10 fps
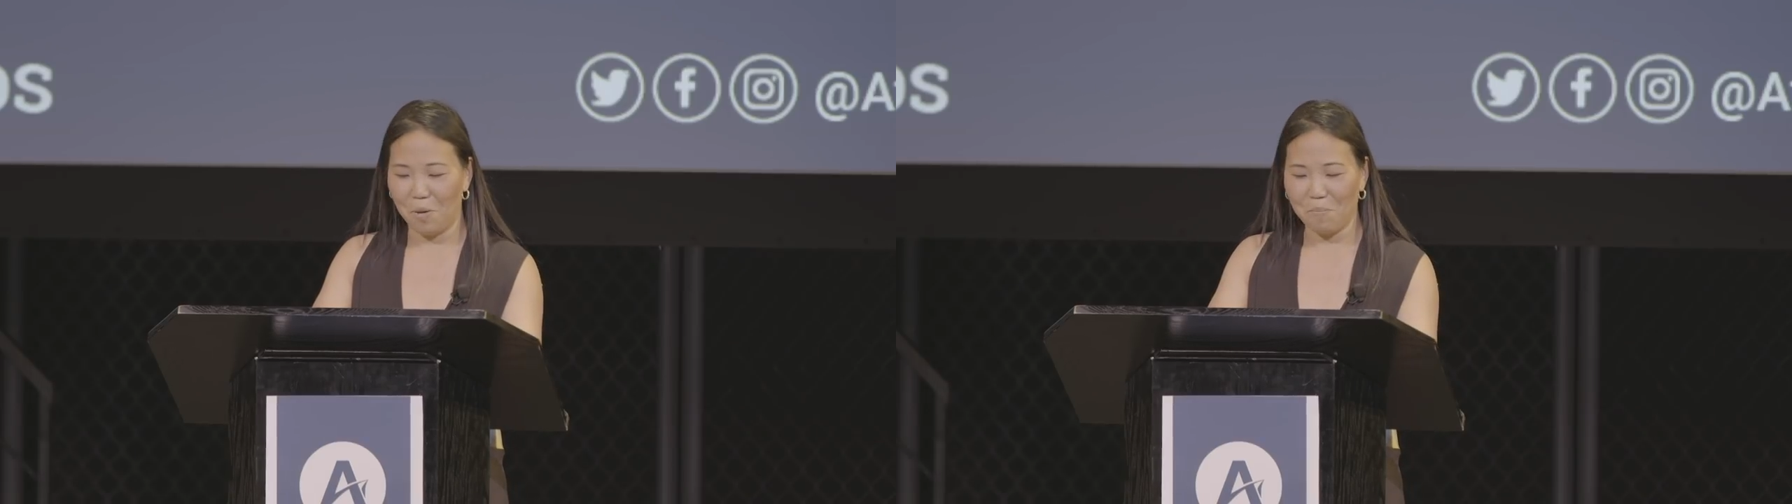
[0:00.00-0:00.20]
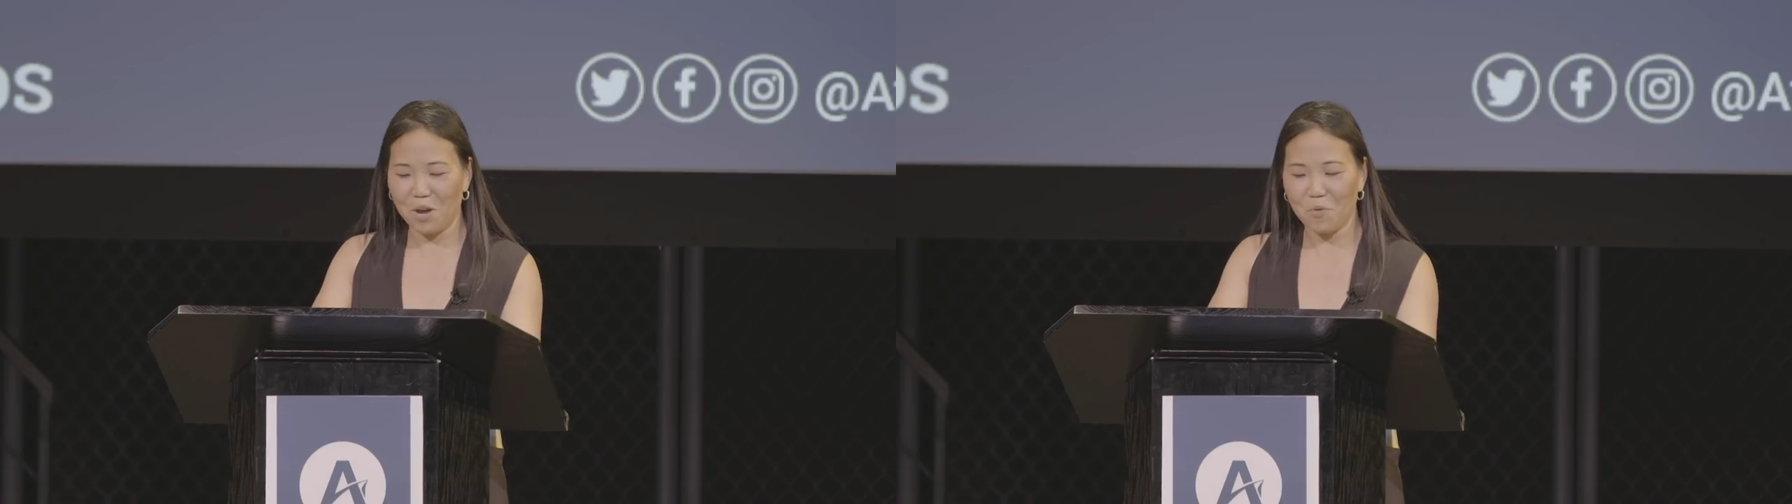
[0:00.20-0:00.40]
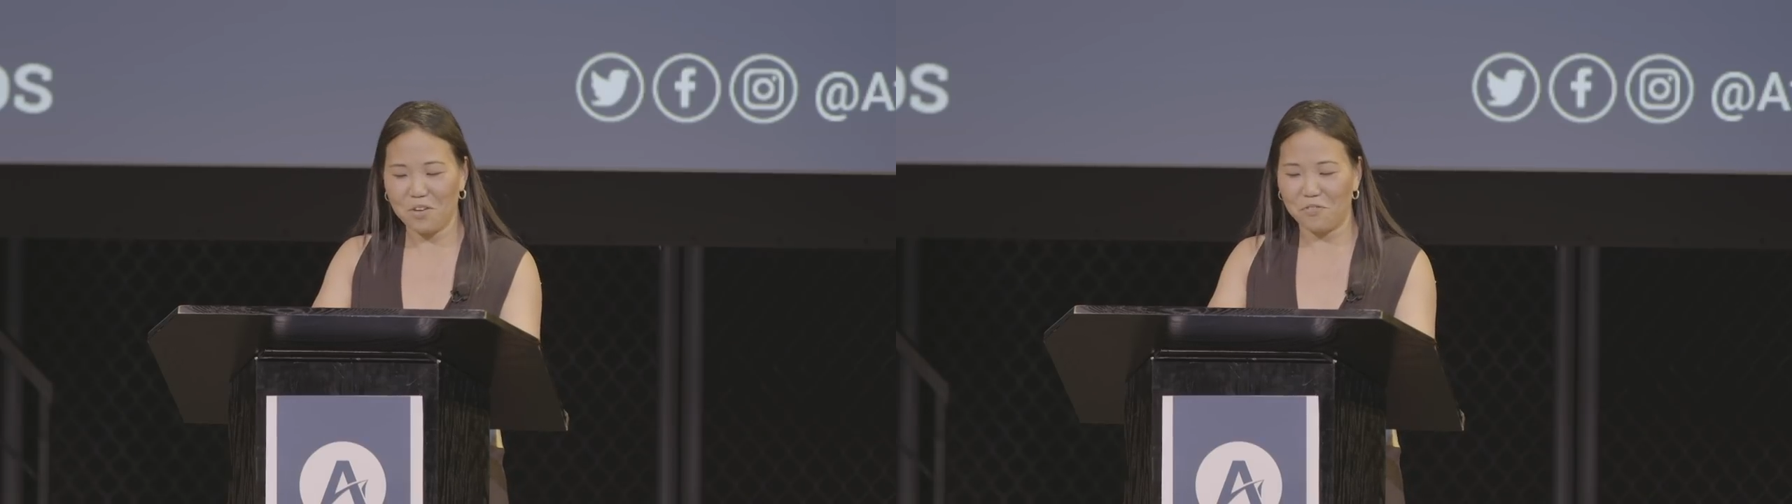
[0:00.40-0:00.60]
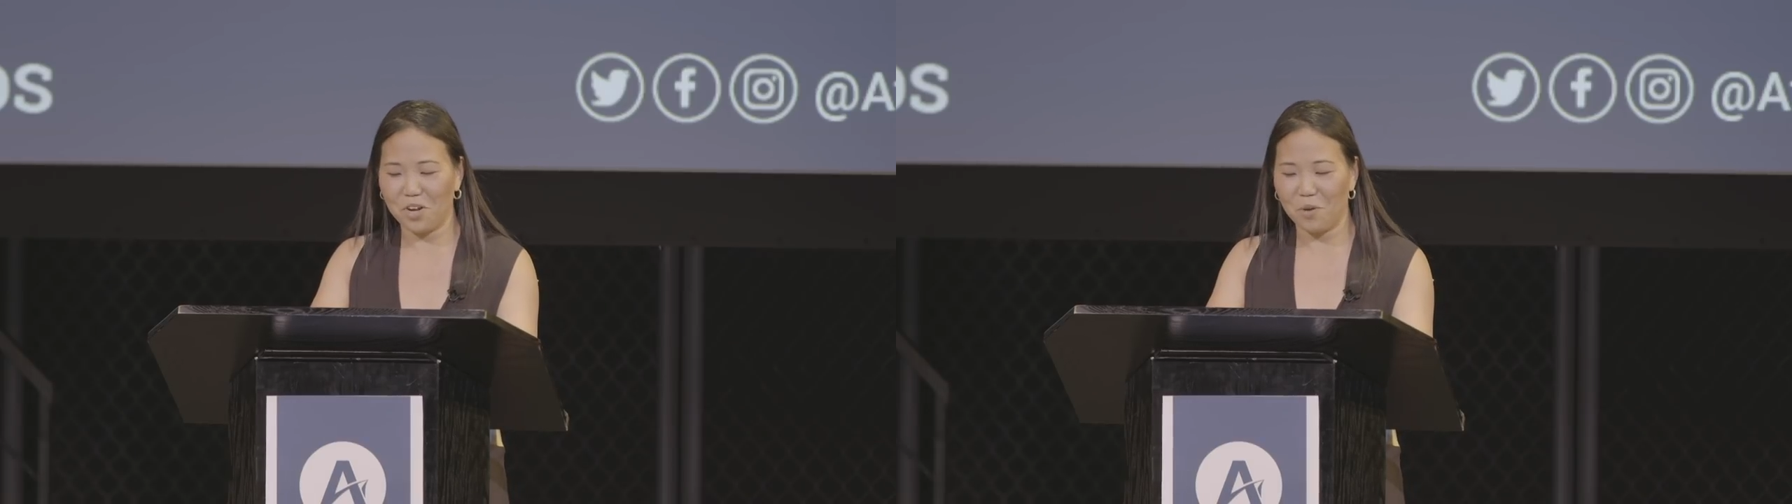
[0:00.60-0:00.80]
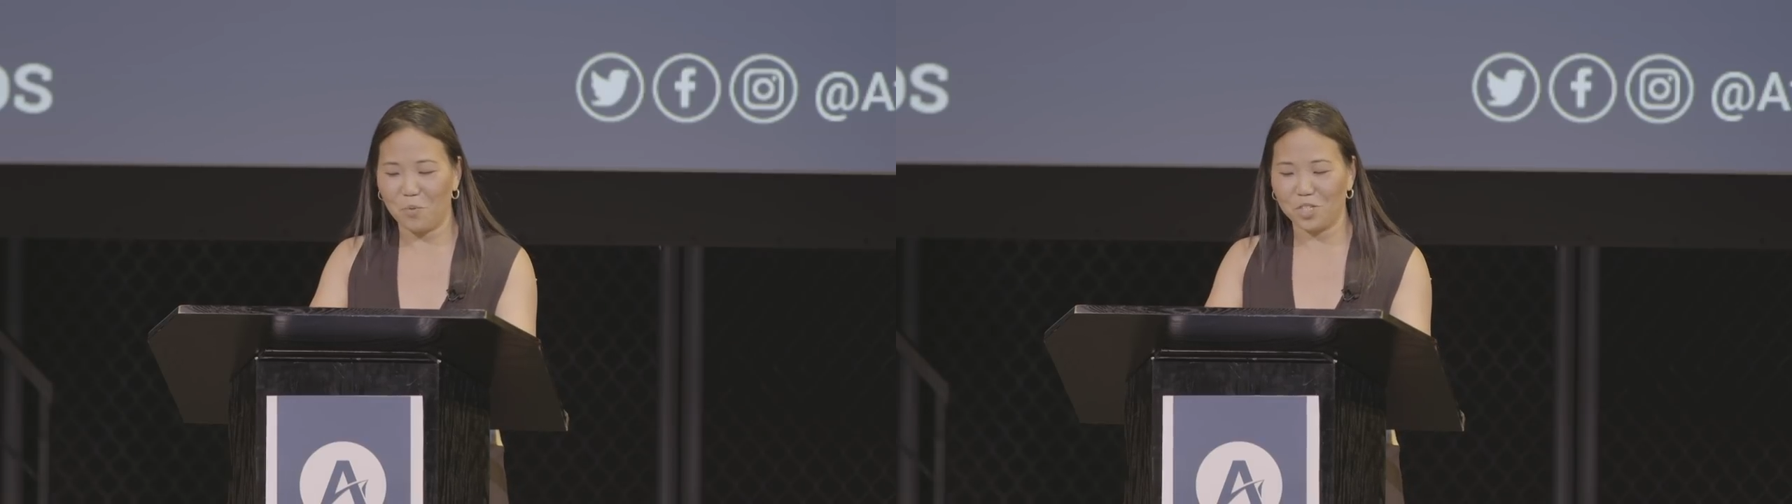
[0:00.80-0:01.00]
my wife and
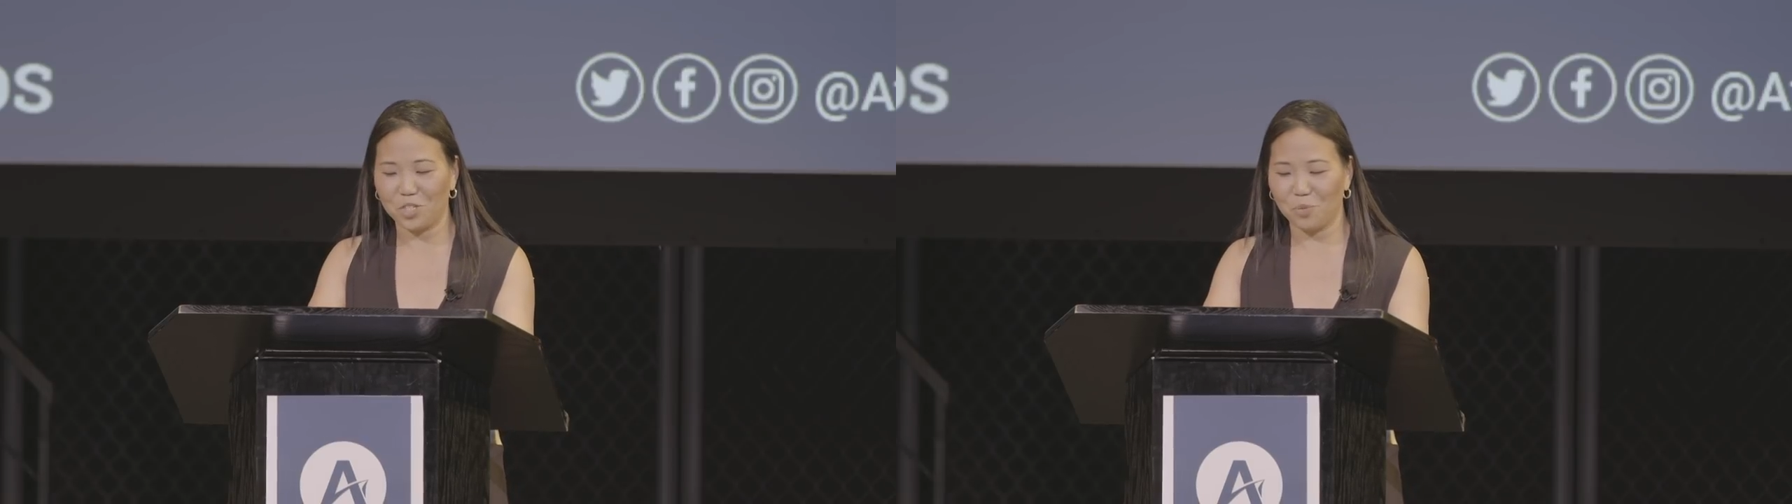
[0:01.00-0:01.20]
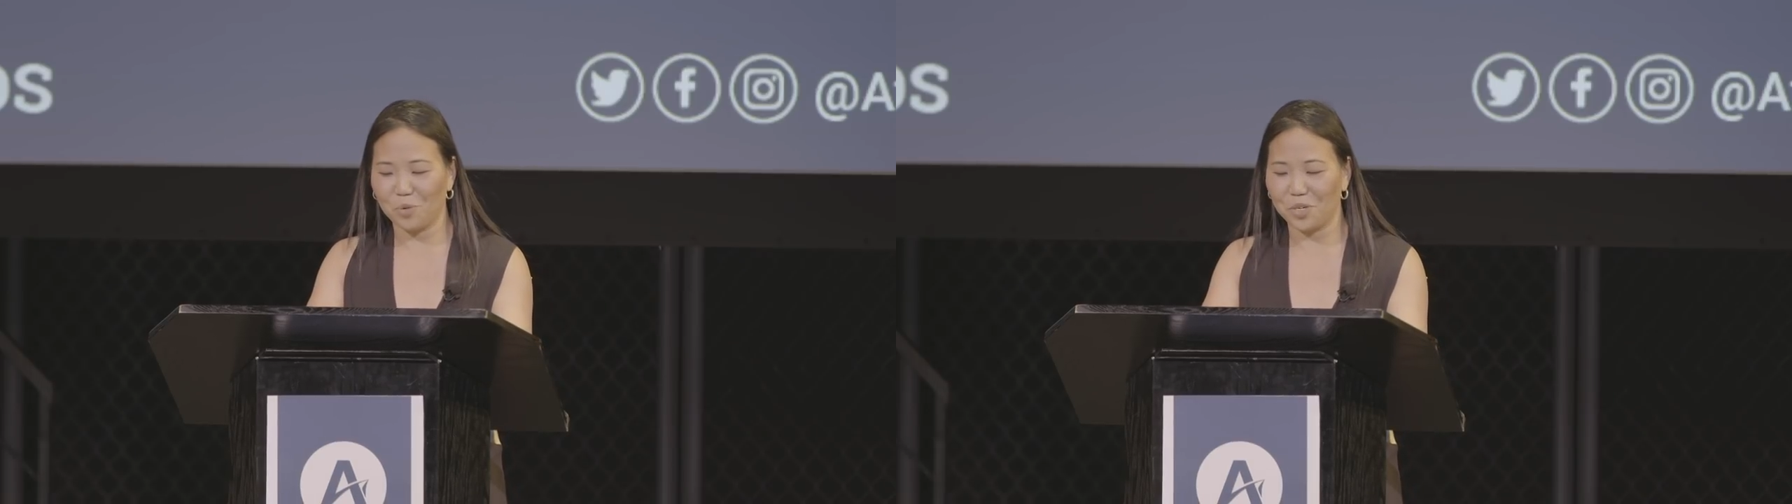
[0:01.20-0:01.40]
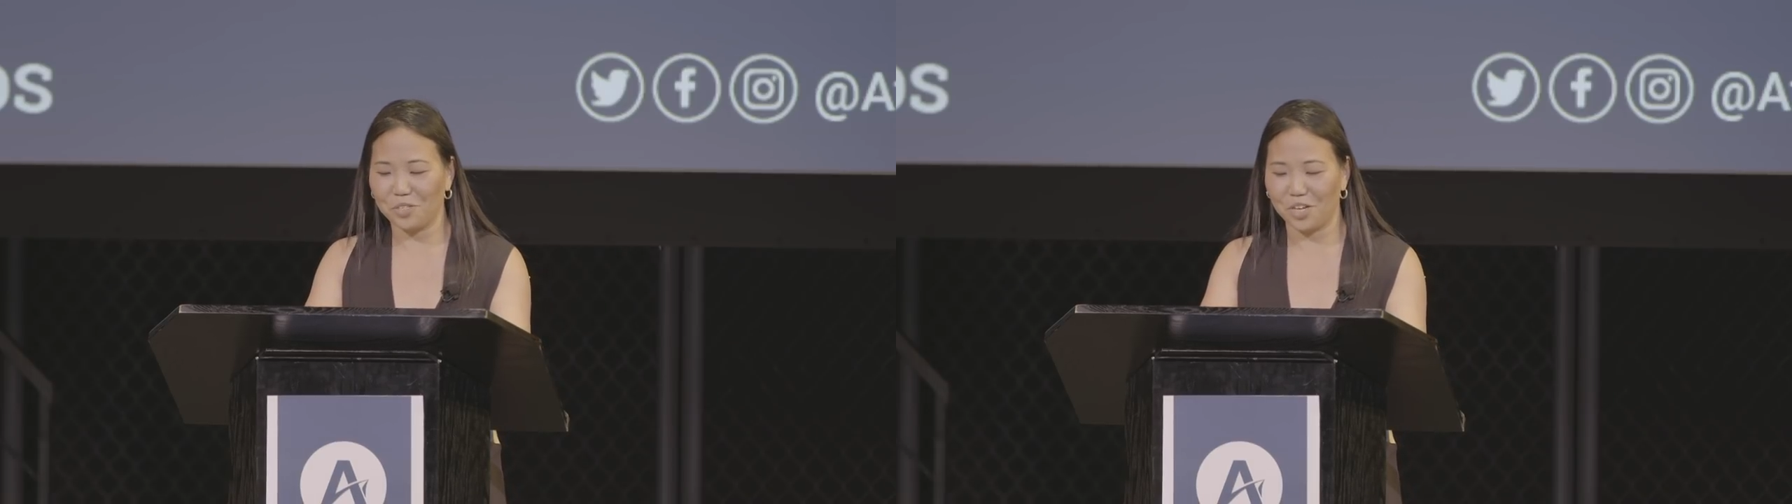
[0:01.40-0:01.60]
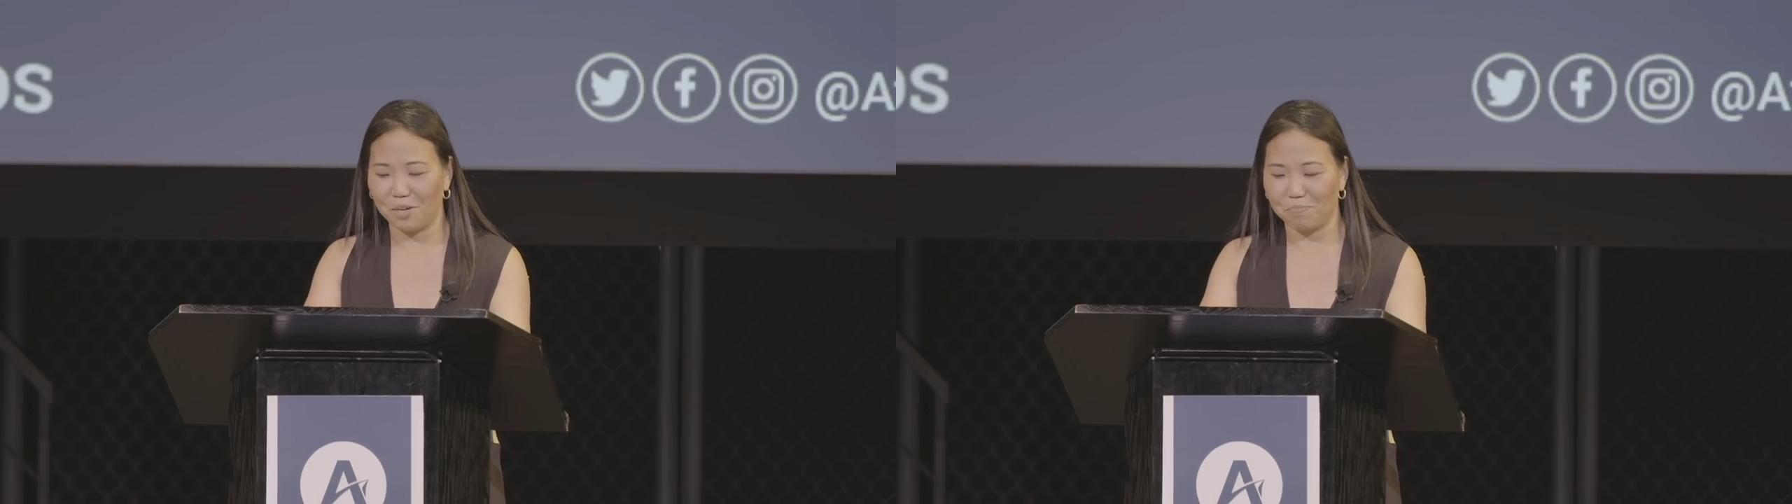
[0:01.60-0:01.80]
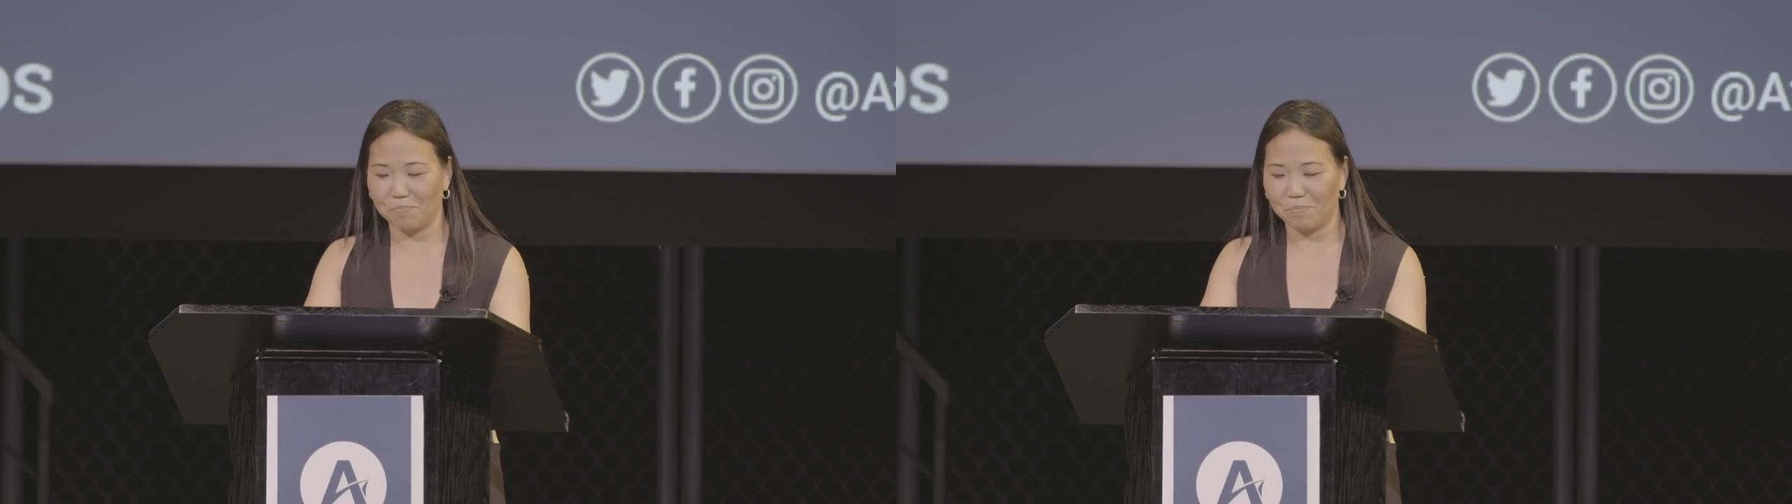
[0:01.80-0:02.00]
I watched the World Cup,